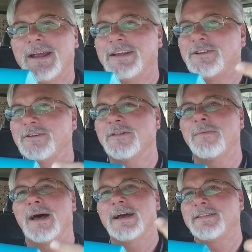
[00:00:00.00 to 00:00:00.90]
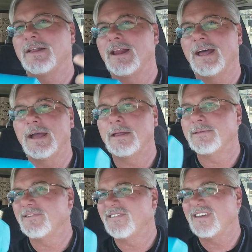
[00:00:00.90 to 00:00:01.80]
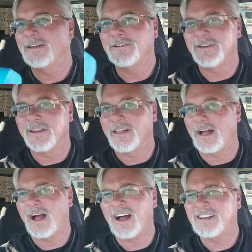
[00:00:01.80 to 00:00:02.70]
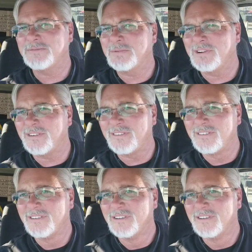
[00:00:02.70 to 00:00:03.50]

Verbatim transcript: hit you in the back of the leg and send you to the hospital